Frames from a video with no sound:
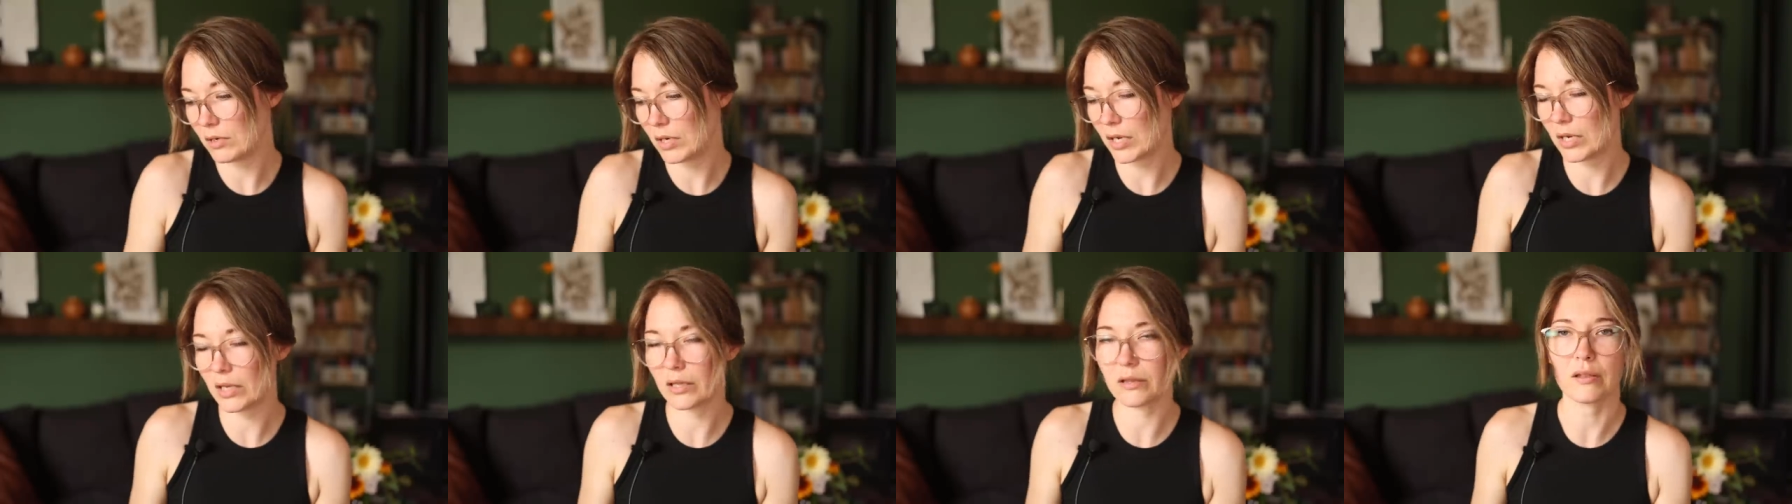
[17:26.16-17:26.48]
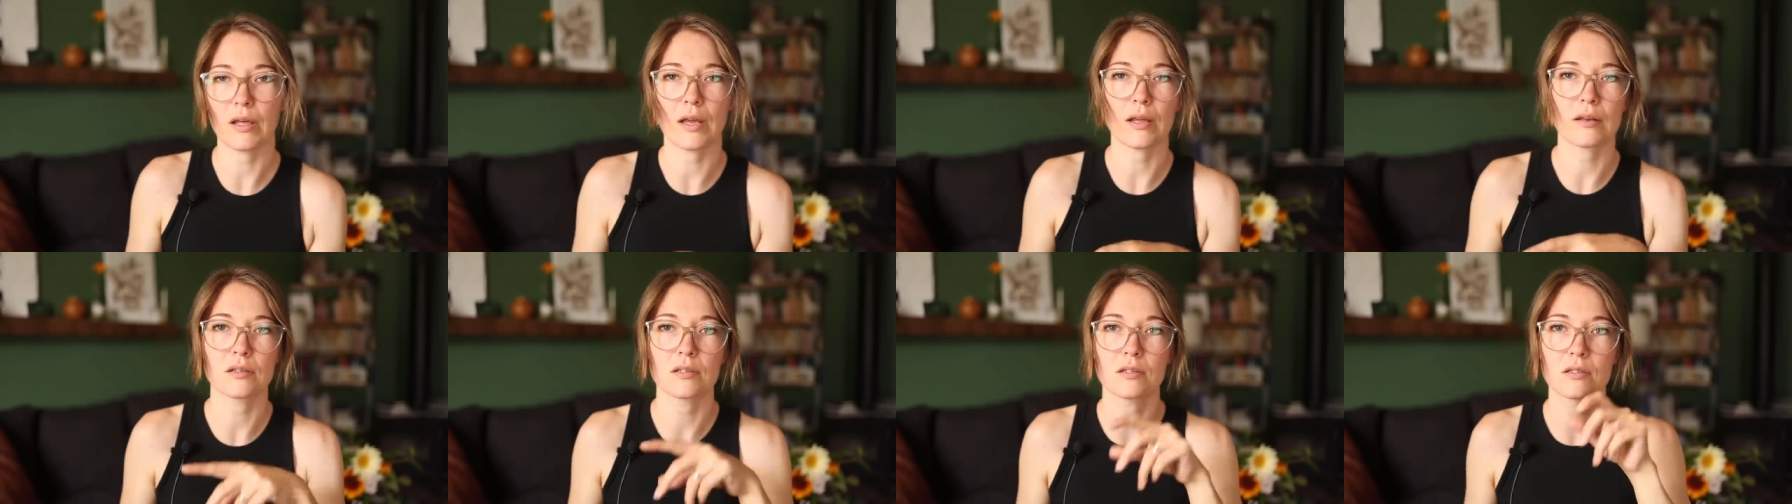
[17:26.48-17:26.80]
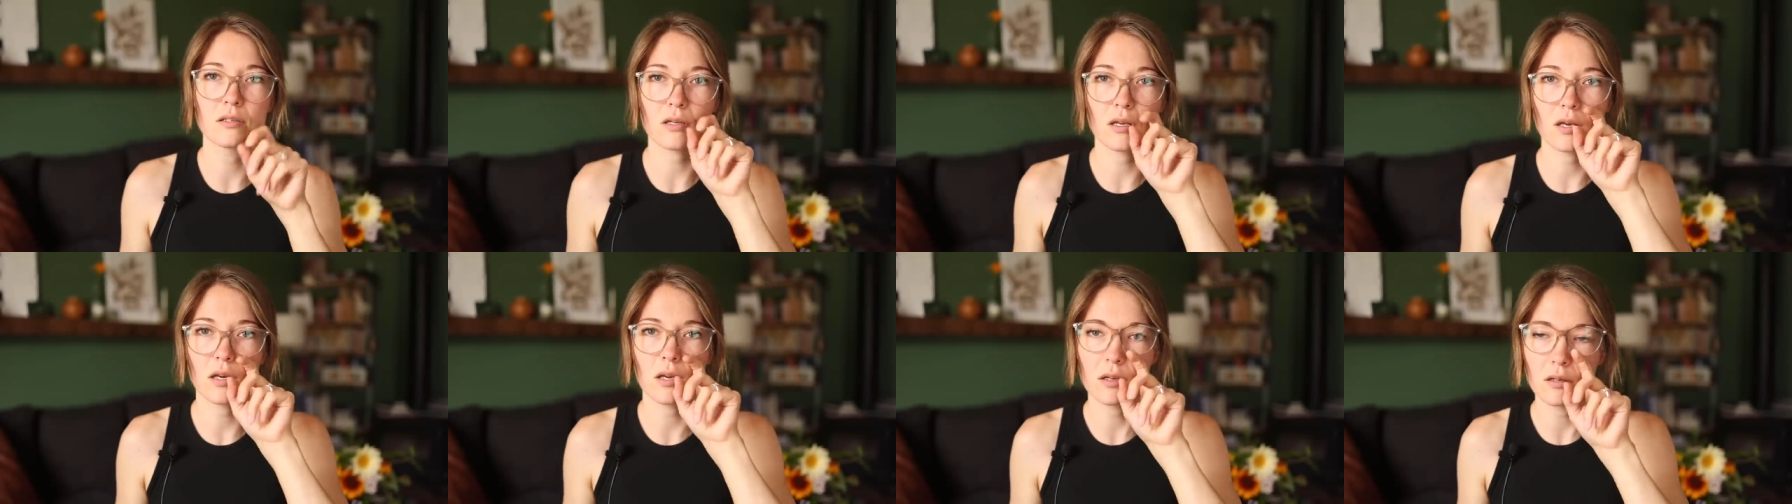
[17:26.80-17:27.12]
knitting
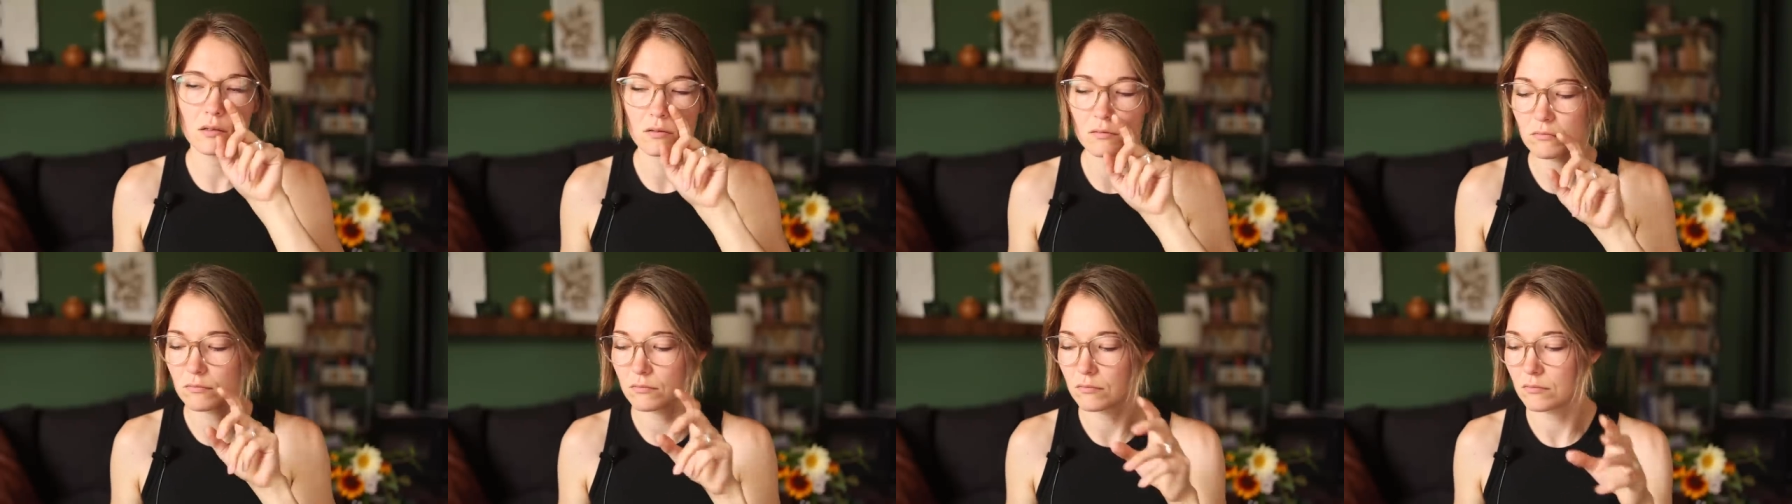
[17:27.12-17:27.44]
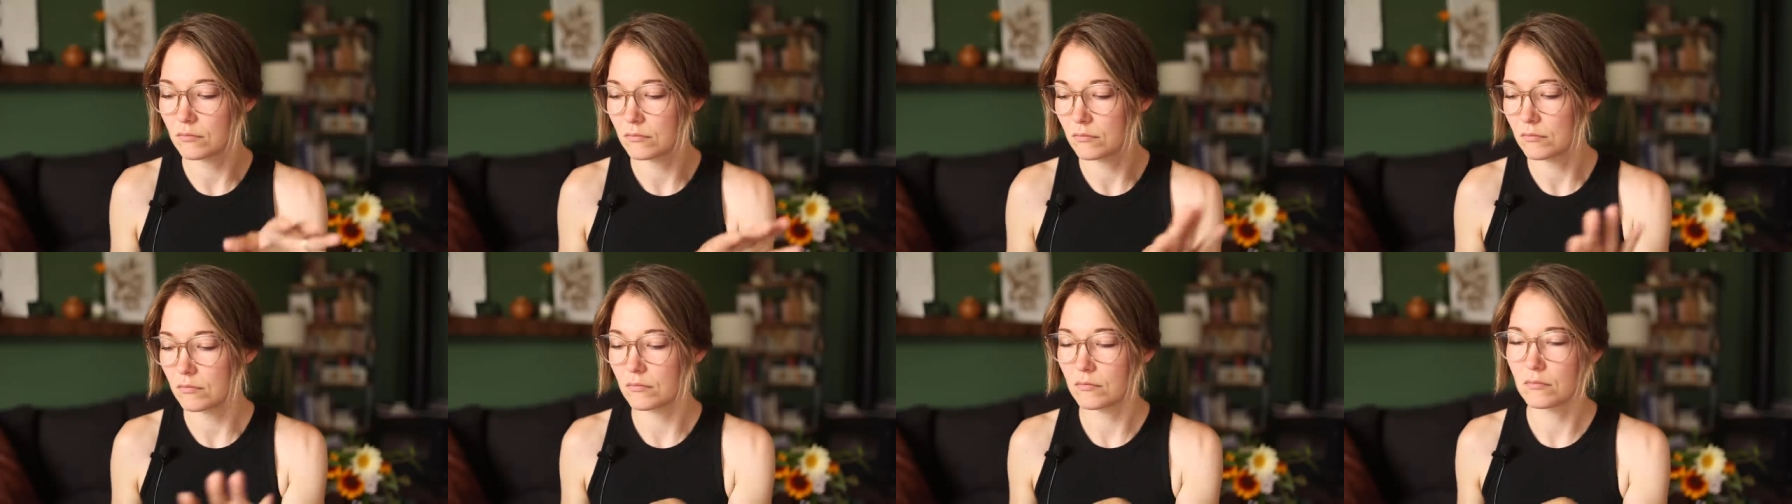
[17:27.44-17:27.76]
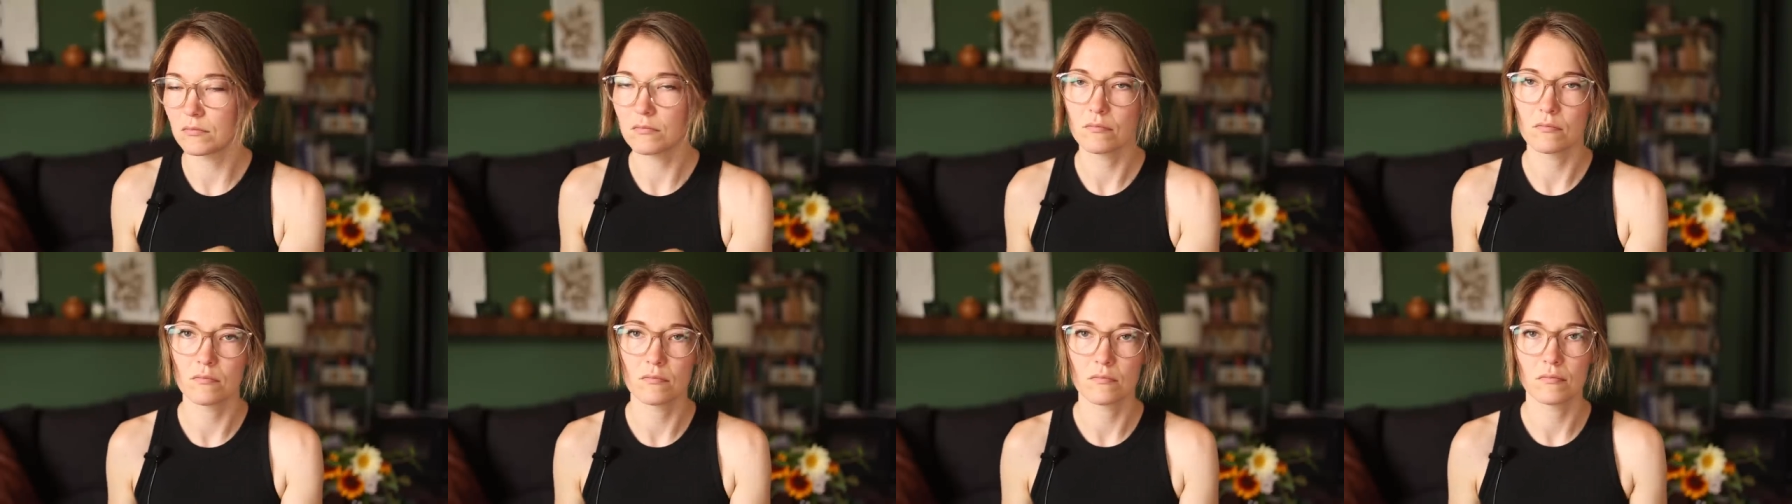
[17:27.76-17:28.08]
that uh,
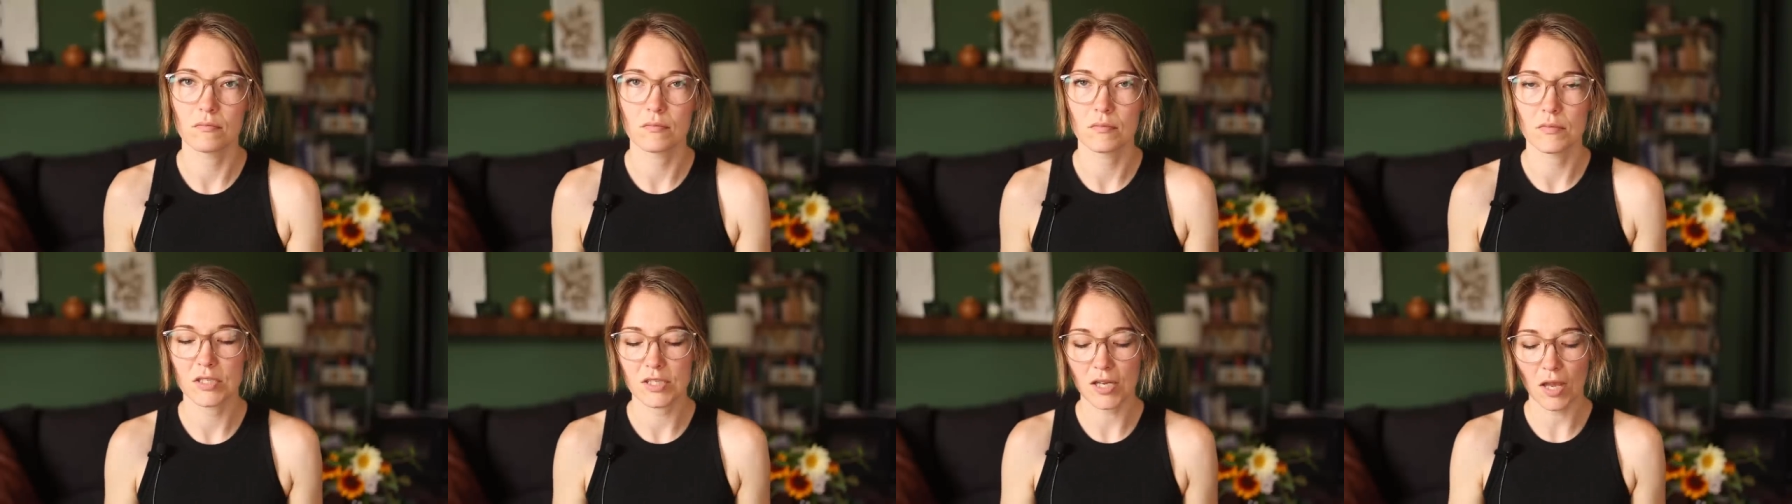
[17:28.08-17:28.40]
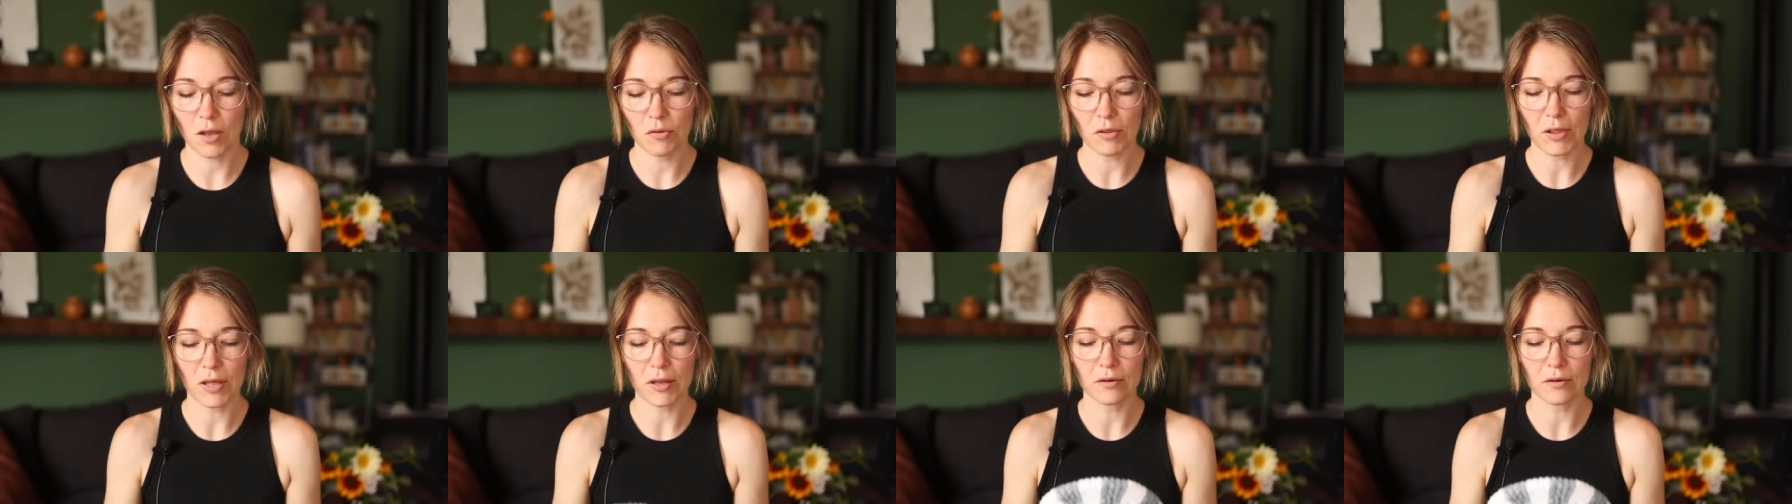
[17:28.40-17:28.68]
towel